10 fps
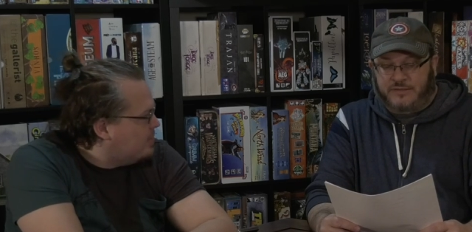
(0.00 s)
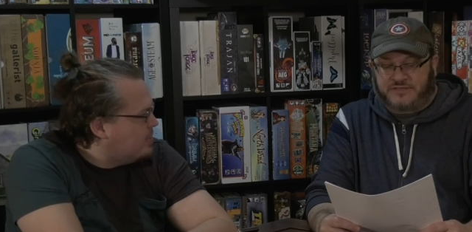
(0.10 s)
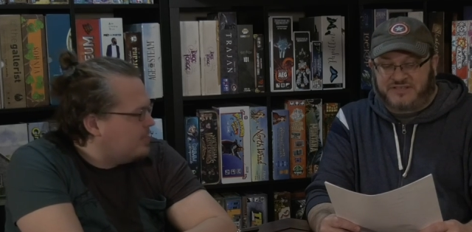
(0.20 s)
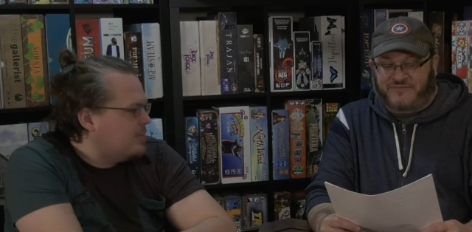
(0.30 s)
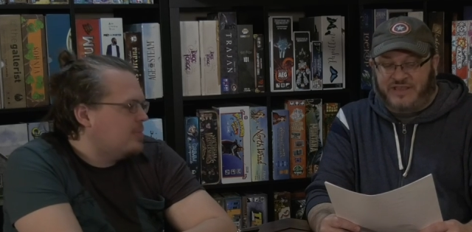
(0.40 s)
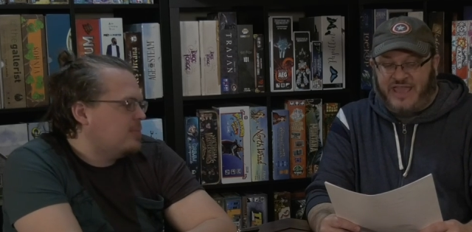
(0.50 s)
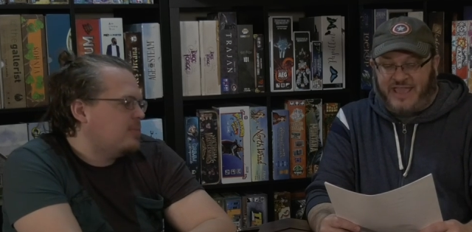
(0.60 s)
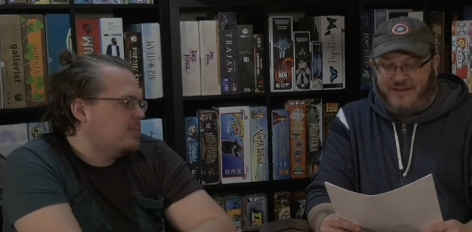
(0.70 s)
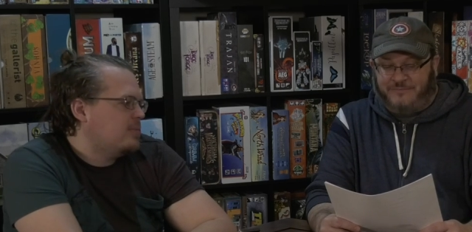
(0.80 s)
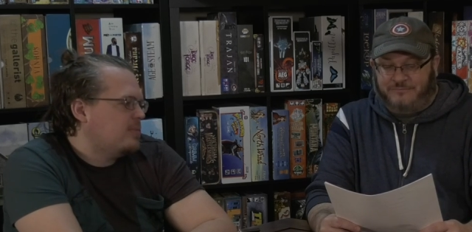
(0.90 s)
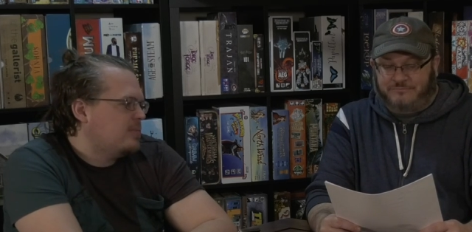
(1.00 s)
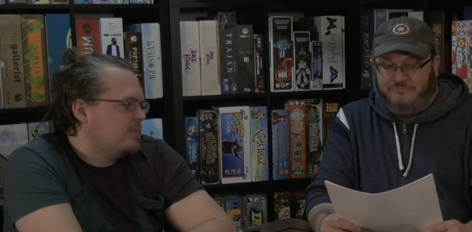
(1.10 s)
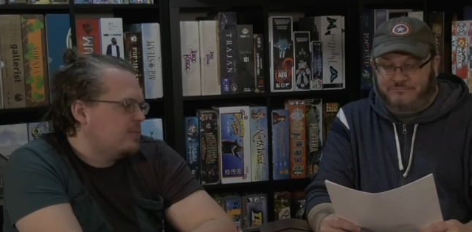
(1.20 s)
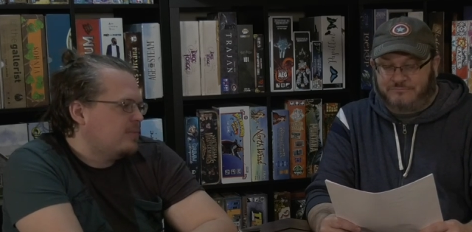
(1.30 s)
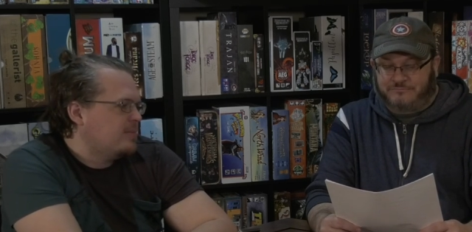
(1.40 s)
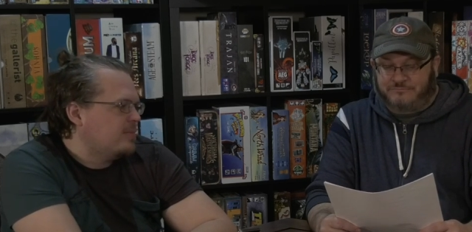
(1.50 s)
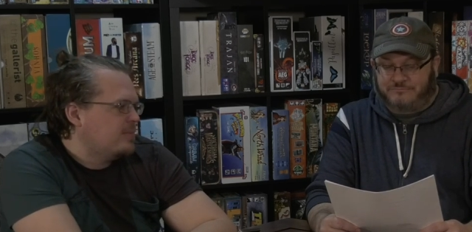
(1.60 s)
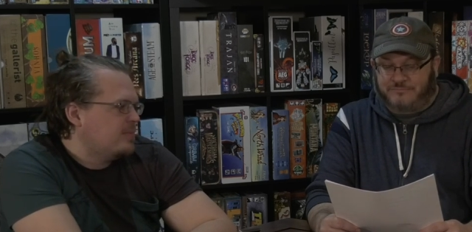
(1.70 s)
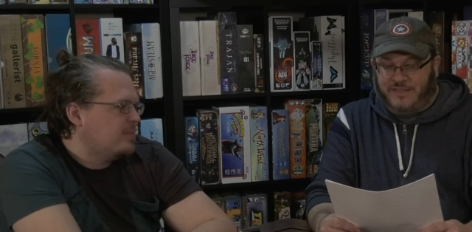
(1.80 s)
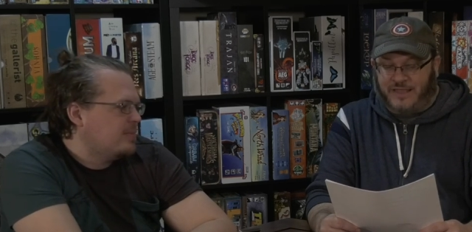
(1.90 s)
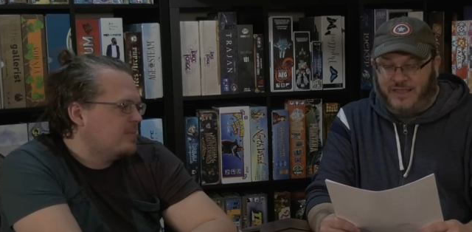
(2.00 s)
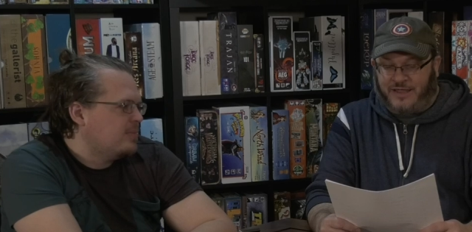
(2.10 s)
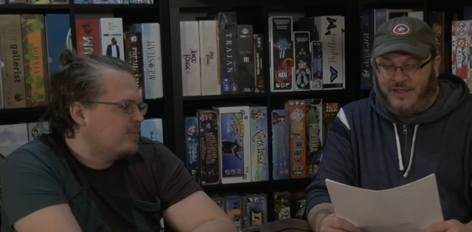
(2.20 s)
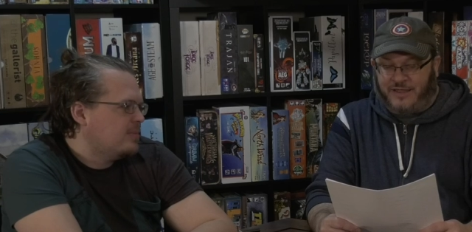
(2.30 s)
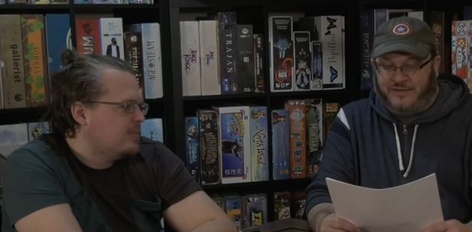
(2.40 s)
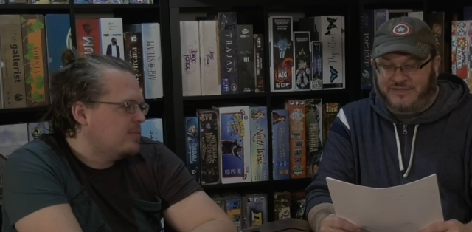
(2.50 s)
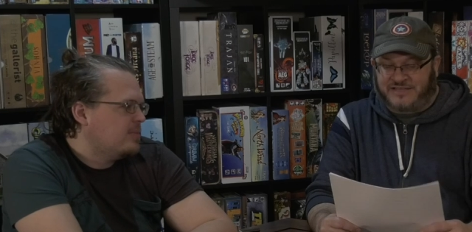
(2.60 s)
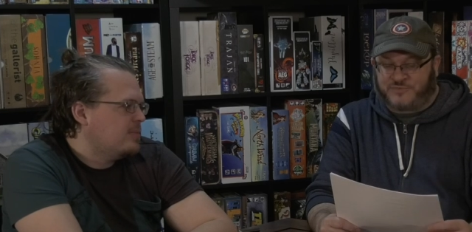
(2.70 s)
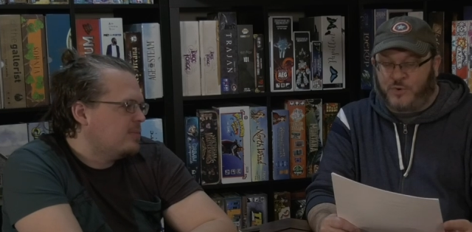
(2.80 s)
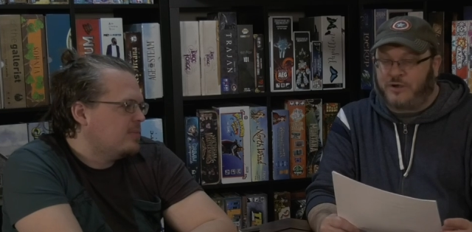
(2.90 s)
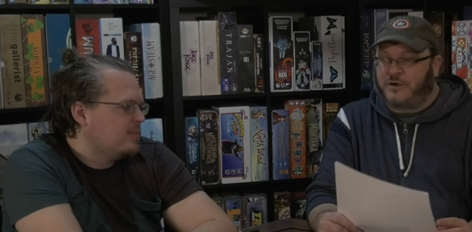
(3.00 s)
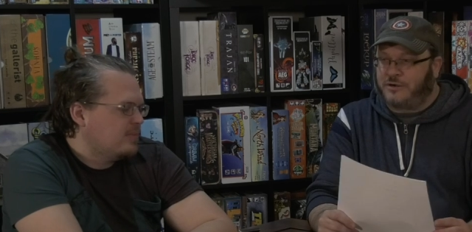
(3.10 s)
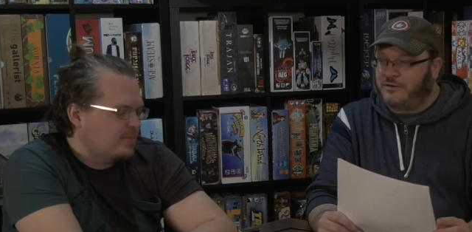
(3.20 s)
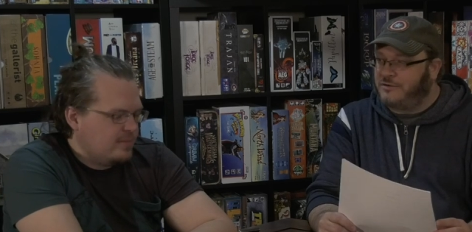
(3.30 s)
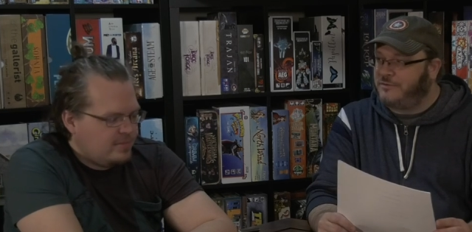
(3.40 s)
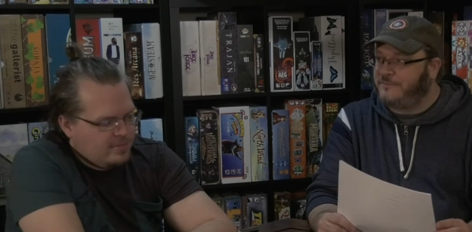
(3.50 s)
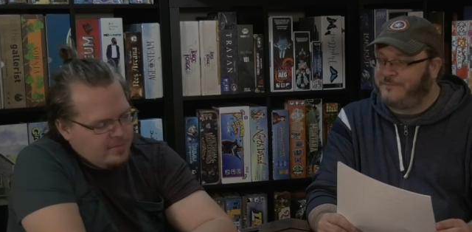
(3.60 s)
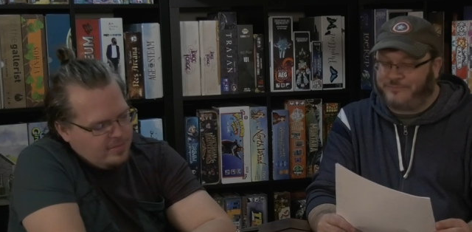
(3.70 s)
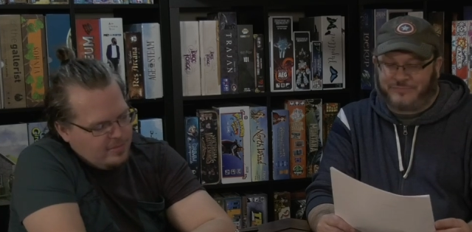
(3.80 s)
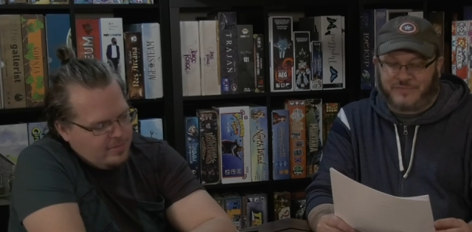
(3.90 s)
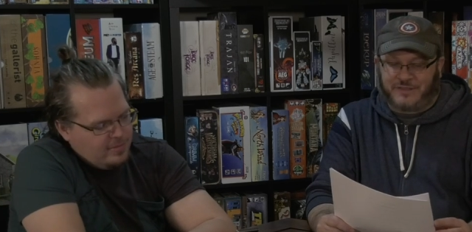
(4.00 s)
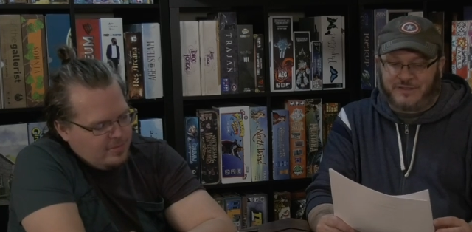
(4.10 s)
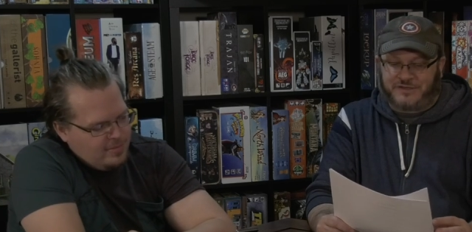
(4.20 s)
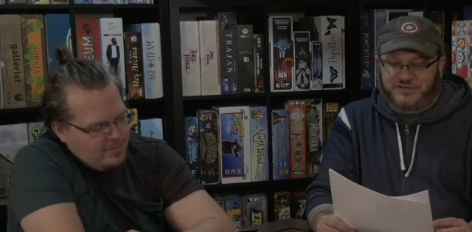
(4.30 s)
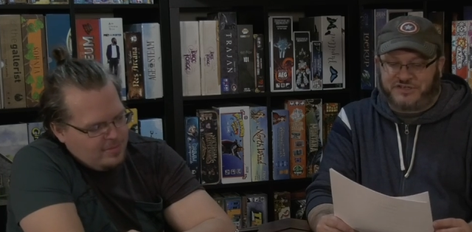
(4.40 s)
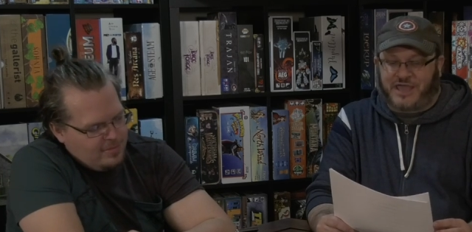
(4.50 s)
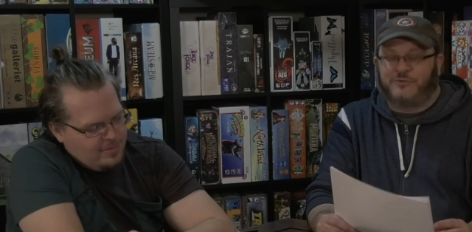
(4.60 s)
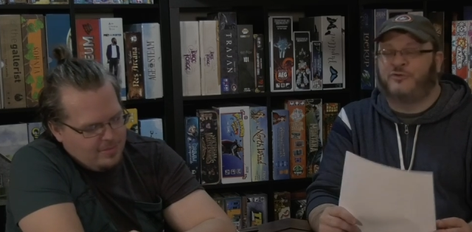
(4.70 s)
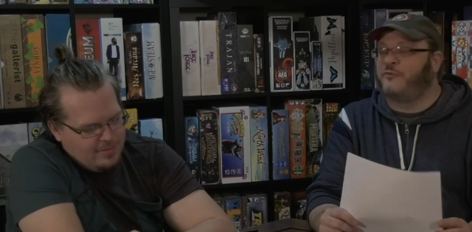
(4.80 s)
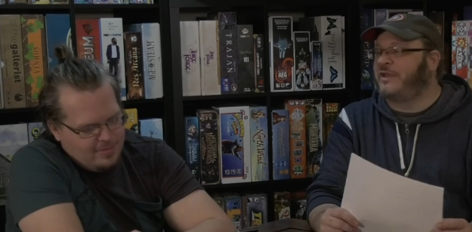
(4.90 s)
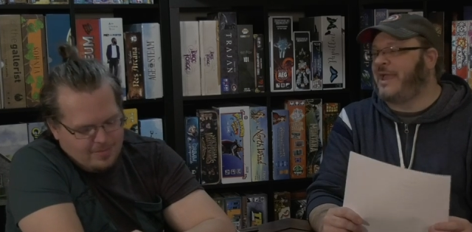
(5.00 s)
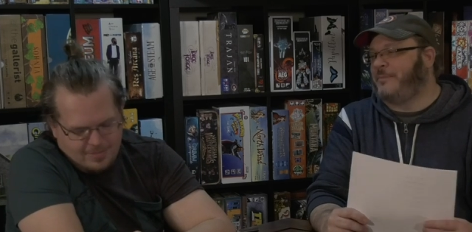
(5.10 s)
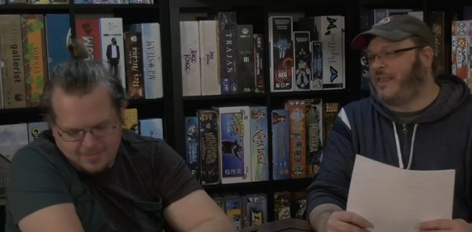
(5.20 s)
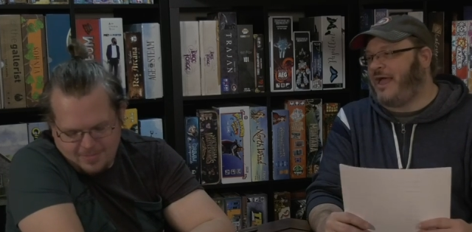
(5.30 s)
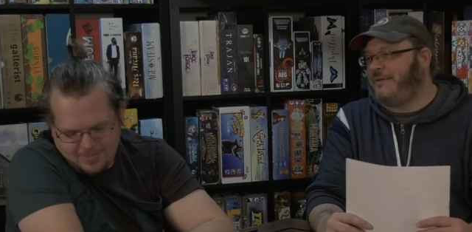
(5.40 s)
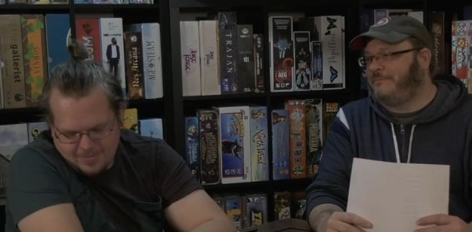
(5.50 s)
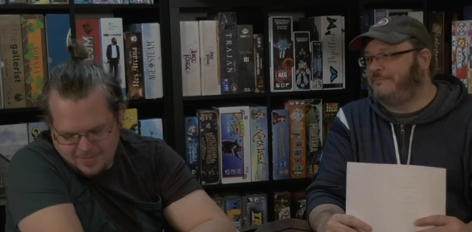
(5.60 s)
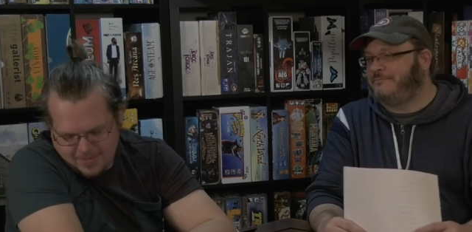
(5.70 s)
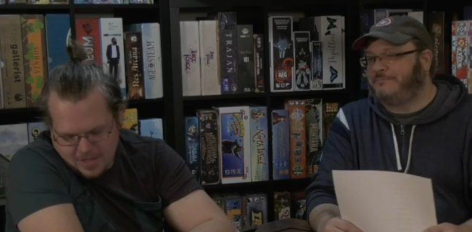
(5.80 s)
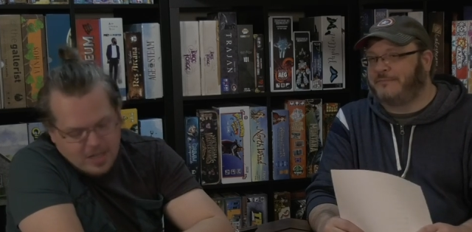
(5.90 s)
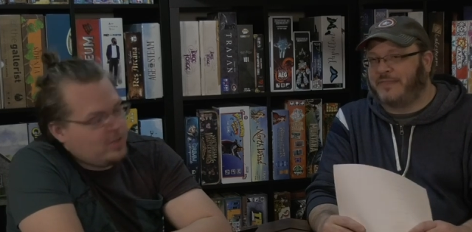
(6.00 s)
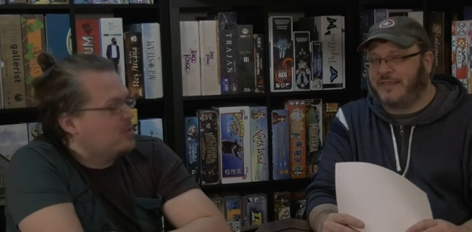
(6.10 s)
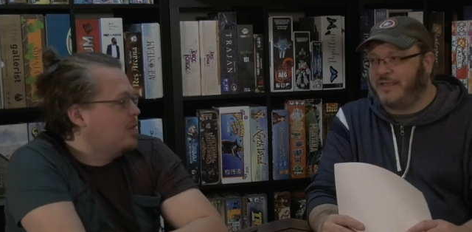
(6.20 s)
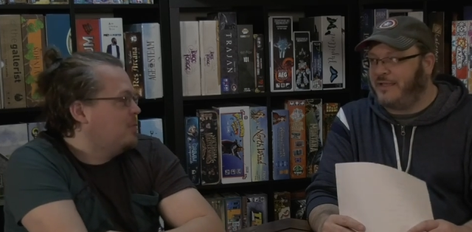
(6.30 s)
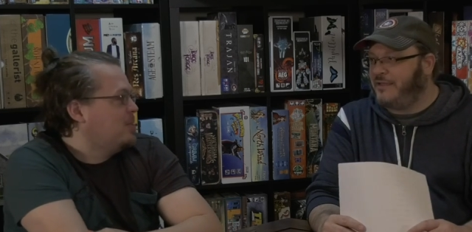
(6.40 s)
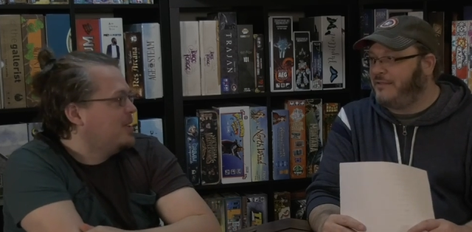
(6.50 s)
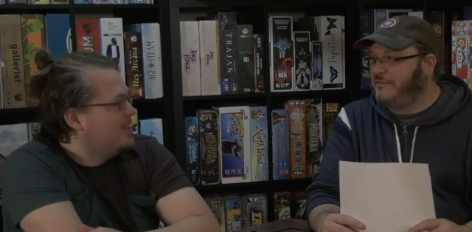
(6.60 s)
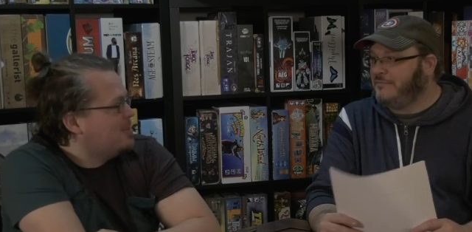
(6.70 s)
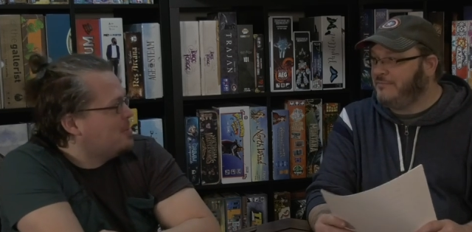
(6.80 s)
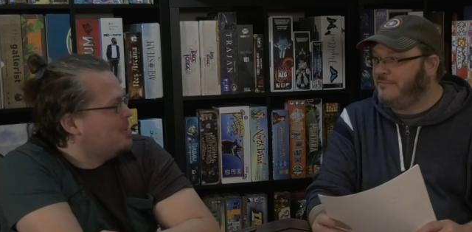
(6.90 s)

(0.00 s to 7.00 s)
Speaker 1: Seventy eight. Uh, Days of Wonder. Shadows over Camelot.
Speaker 2: I also haven't played this